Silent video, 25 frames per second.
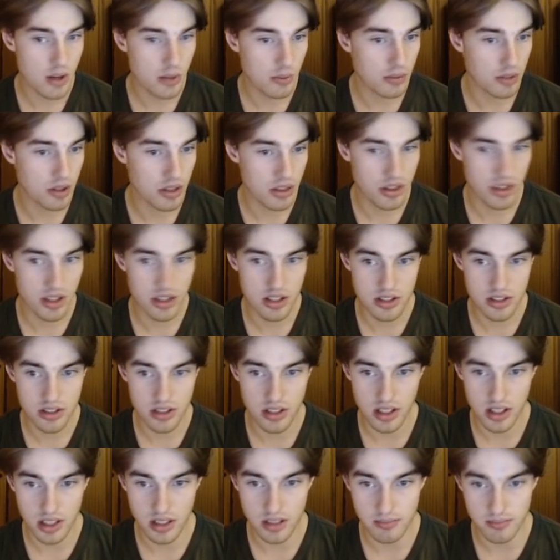with this
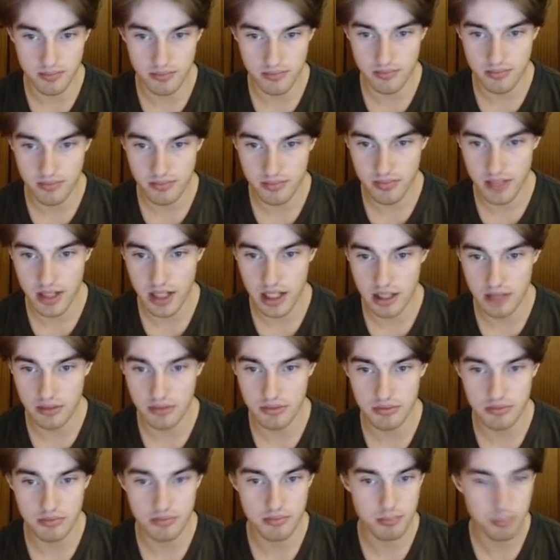kind
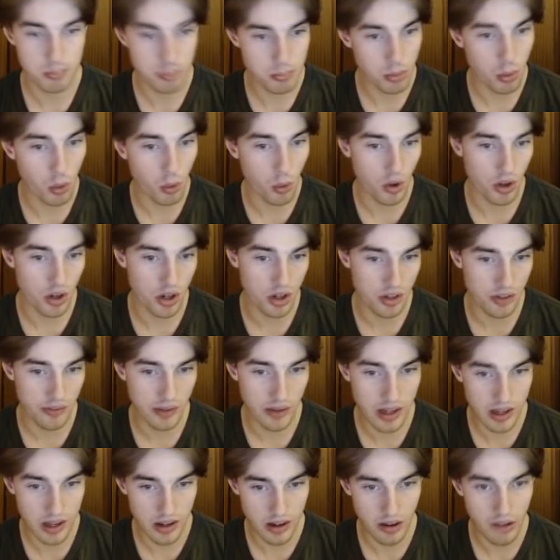of port over
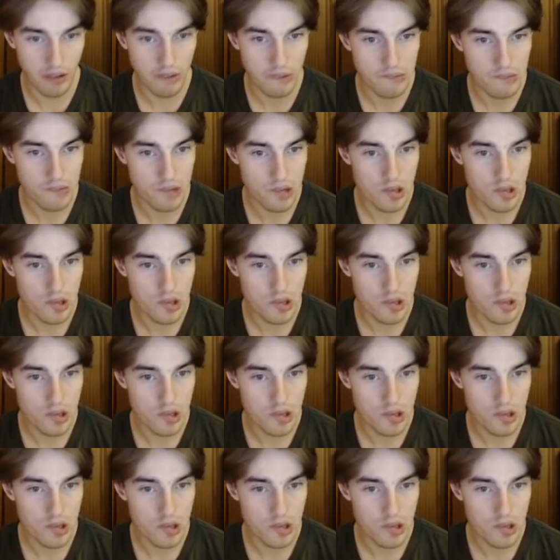here.